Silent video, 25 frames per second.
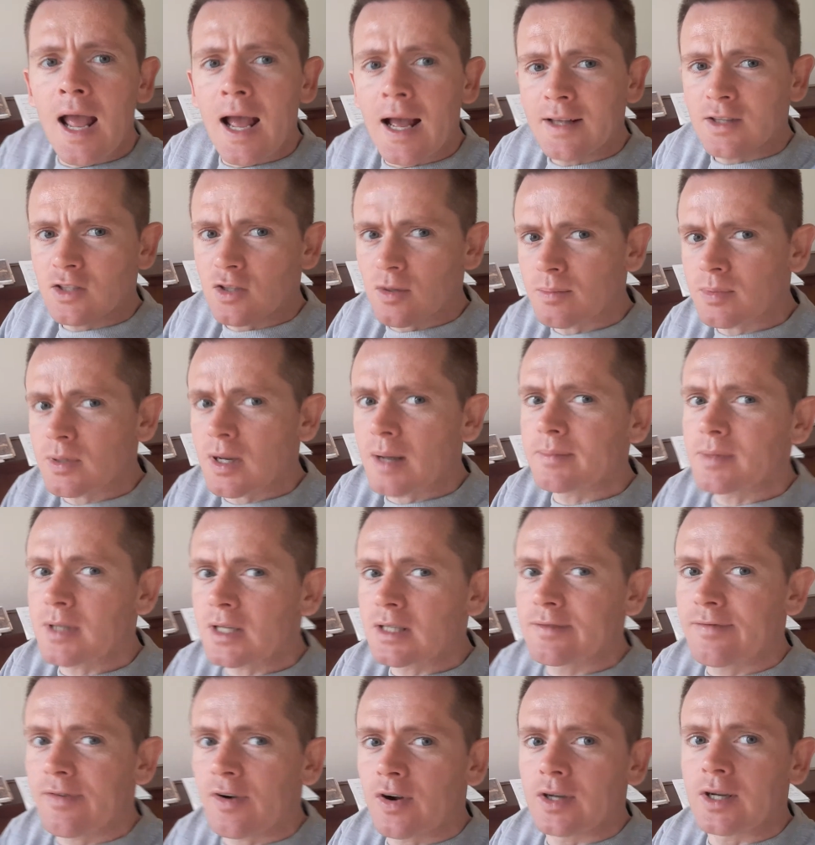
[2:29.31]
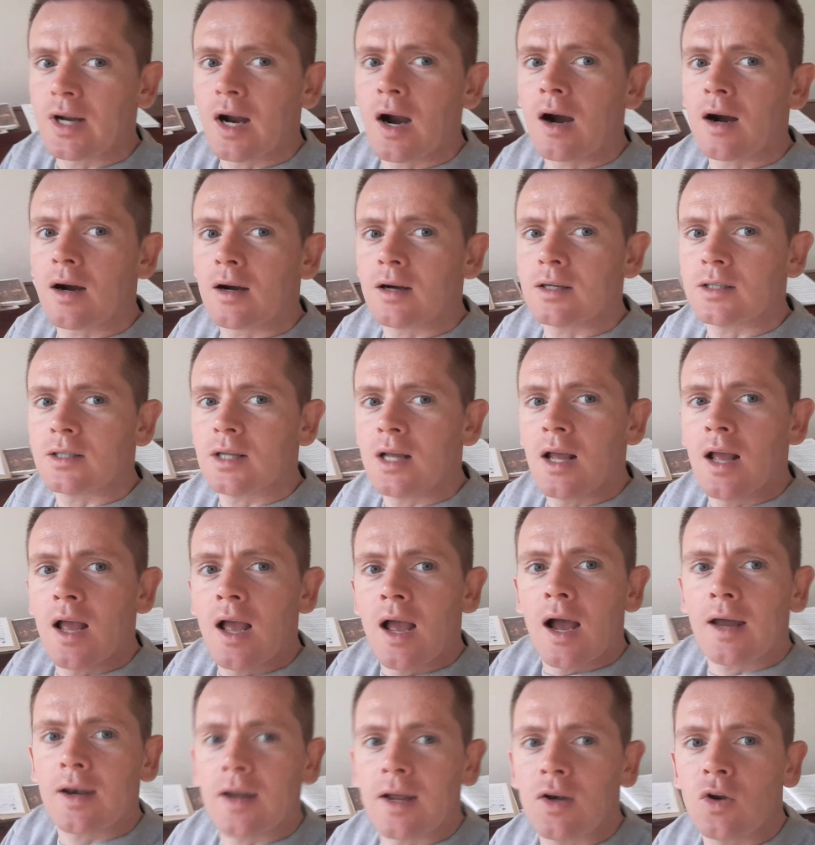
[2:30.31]
And sometimes it's very hard.
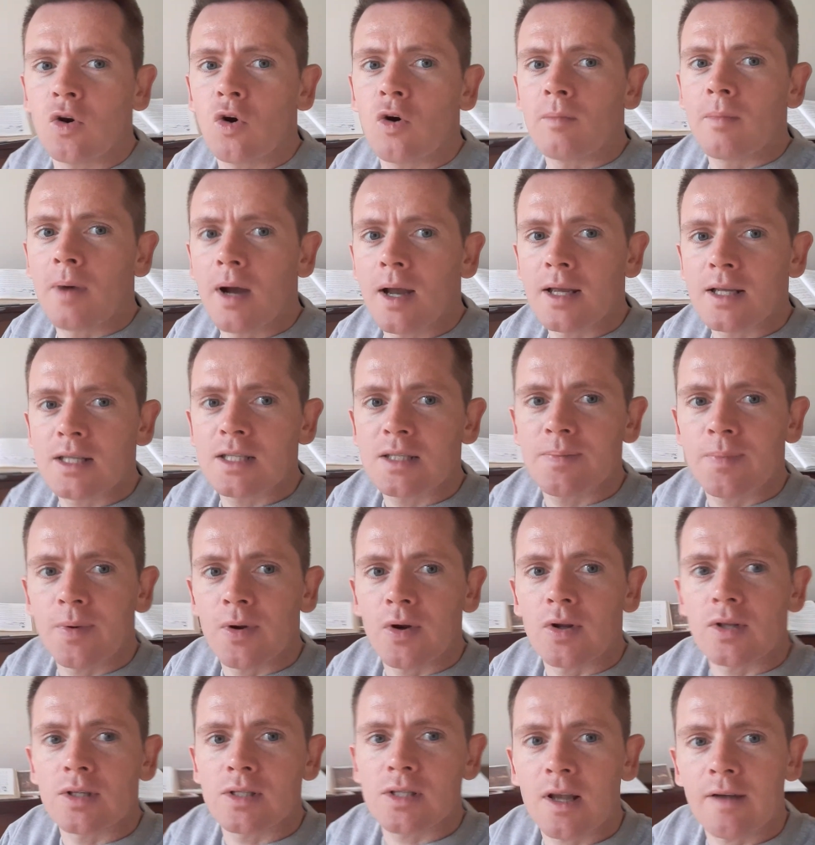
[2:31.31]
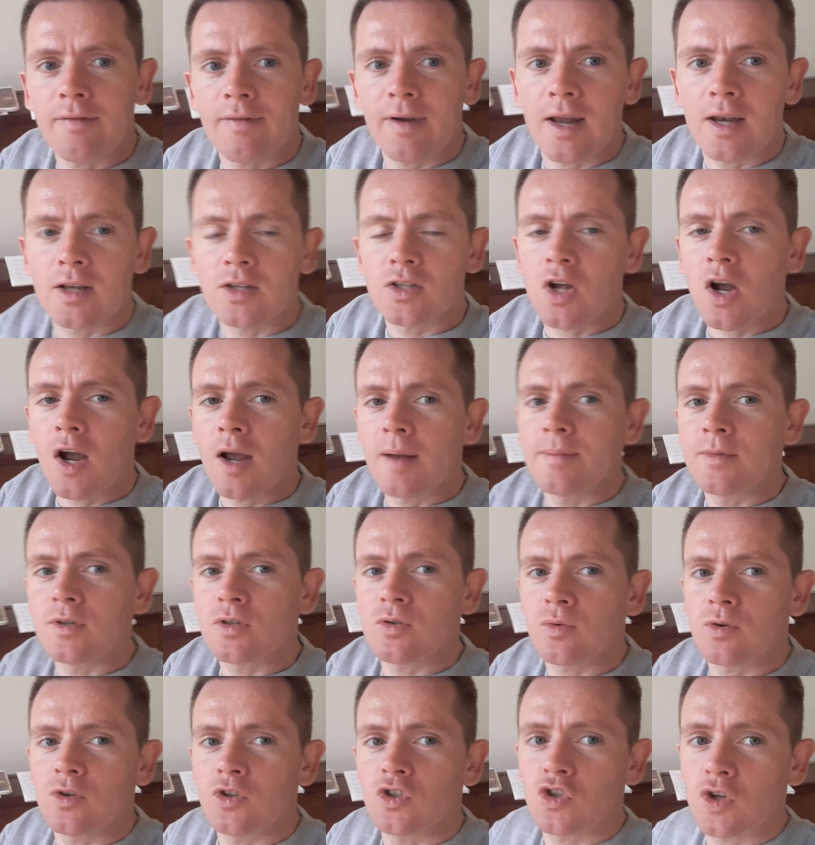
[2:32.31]
And I know in my experience, I've had
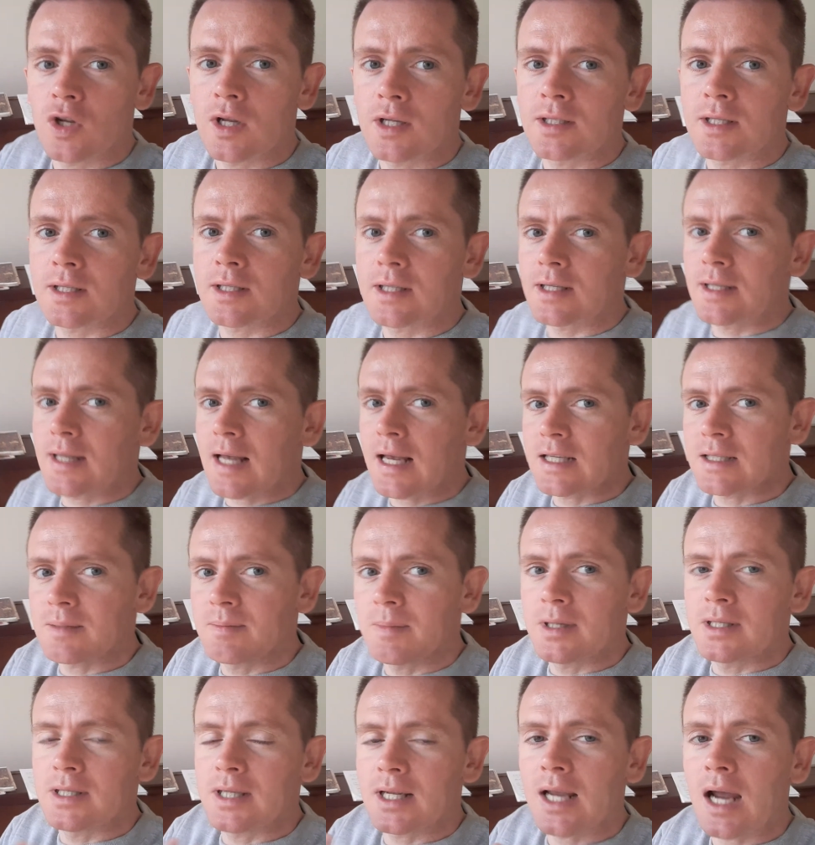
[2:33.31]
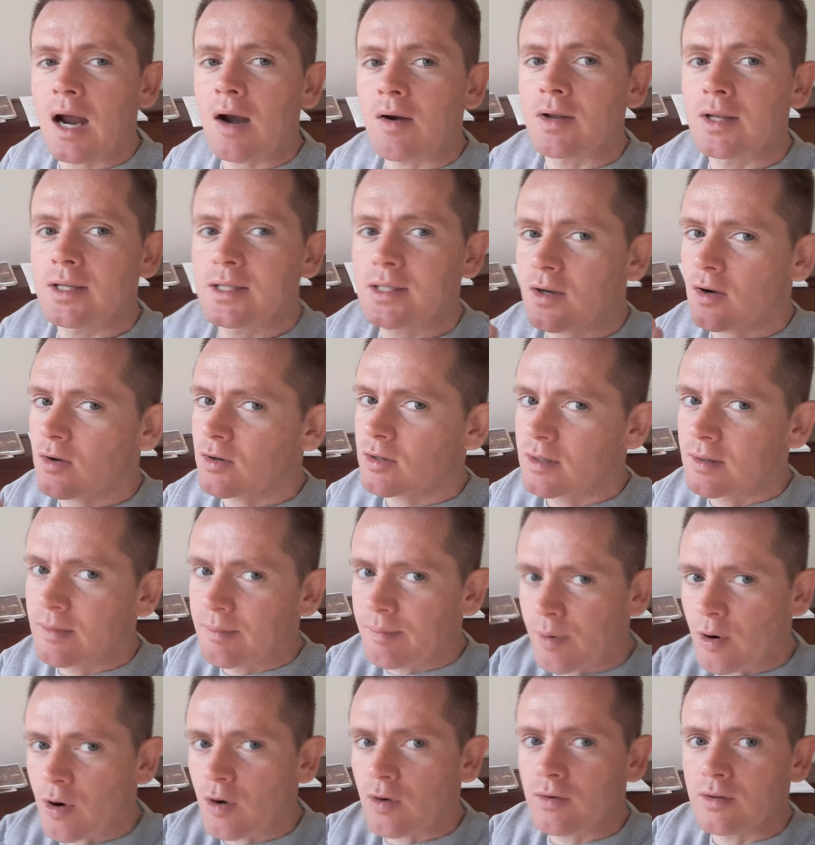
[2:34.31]
times when Jesus has asked me to carry certain
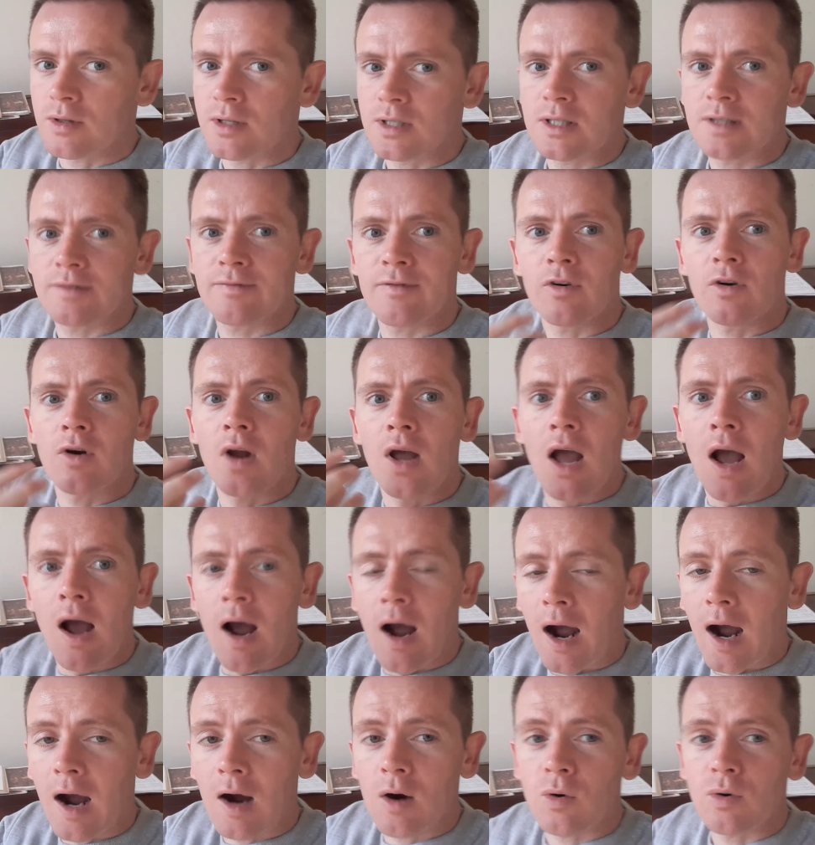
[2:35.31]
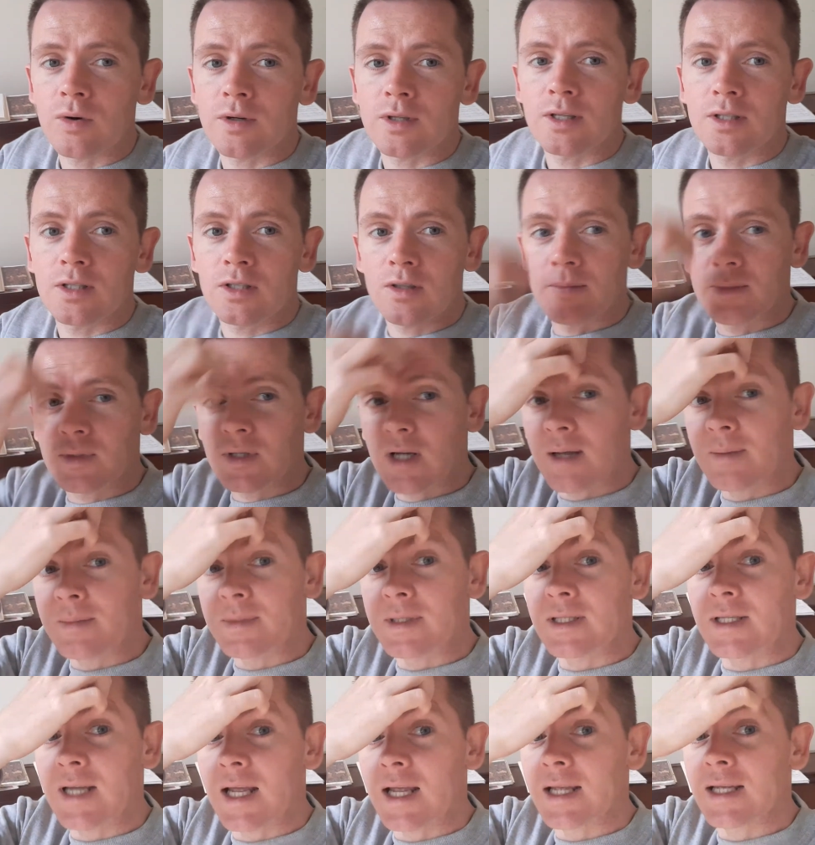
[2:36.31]
burdens for hours and sometimes
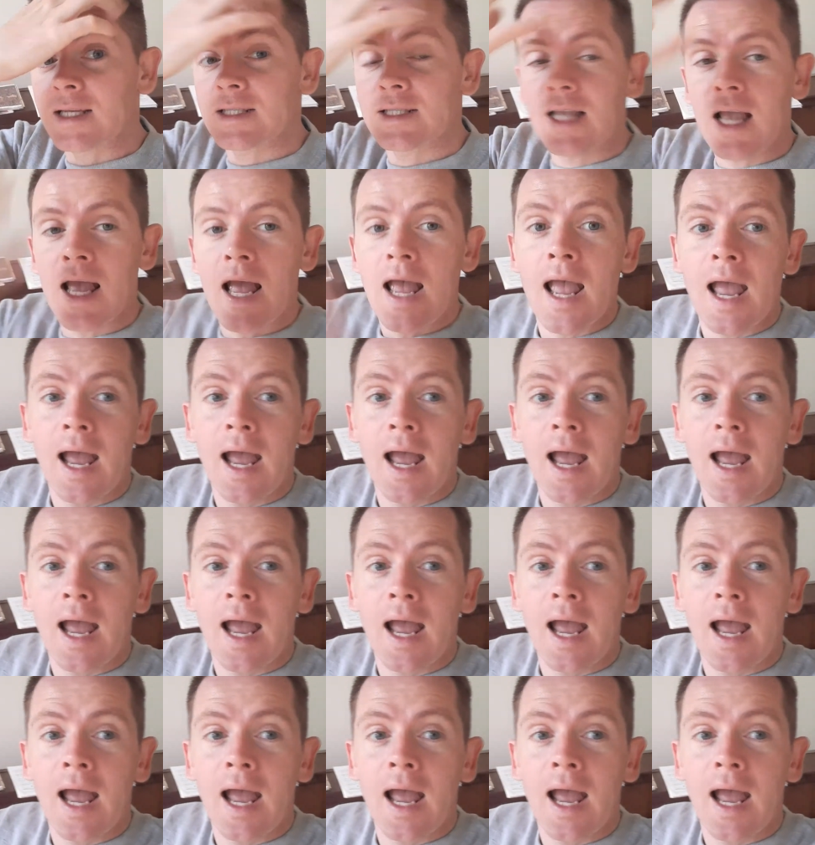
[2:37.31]
days.